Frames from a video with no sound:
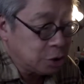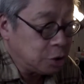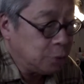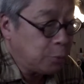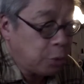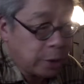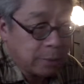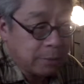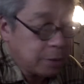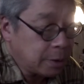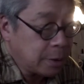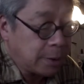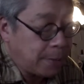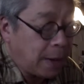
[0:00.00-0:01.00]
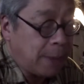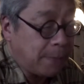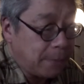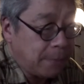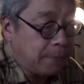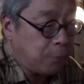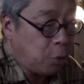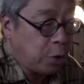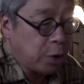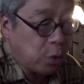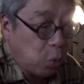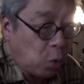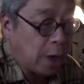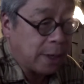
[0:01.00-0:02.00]
two point, about
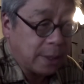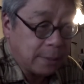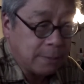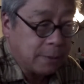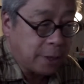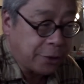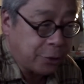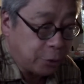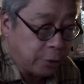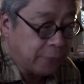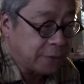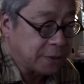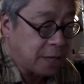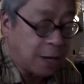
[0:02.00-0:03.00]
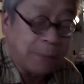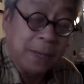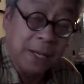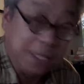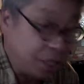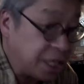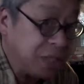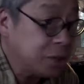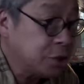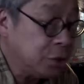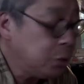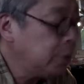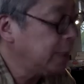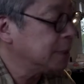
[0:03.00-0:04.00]
0.1, a third of a stop in just
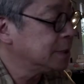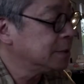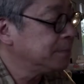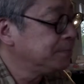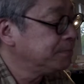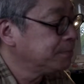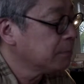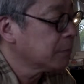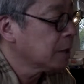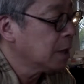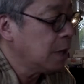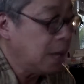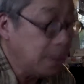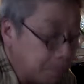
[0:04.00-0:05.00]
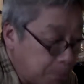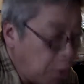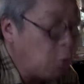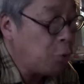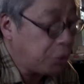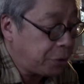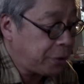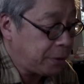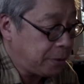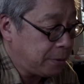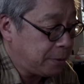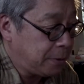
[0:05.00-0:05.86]
two weeks in both